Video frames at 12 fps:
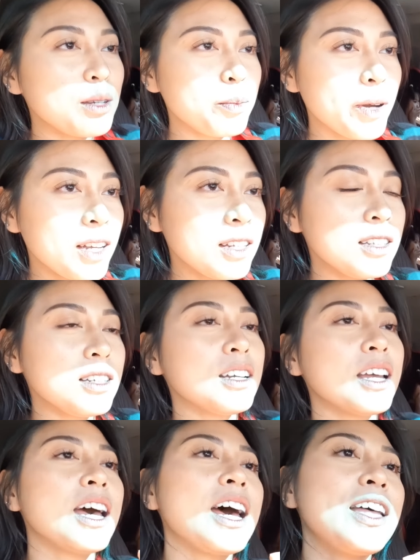Sudipen
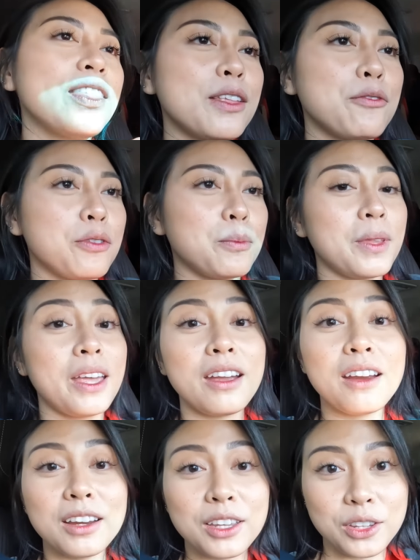and then from
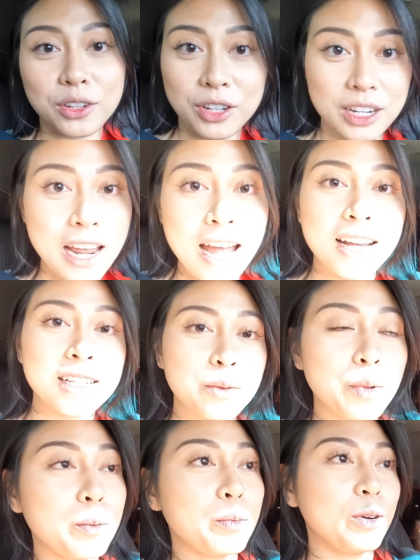there you're gonna
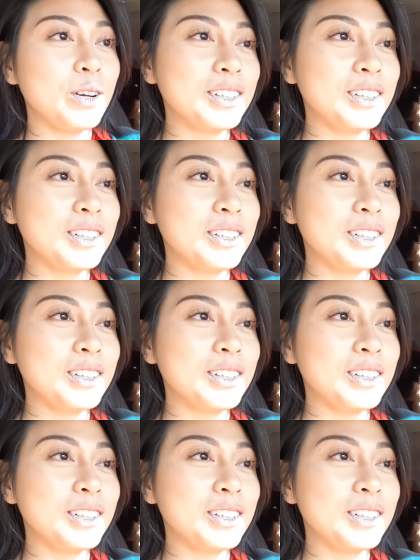ask people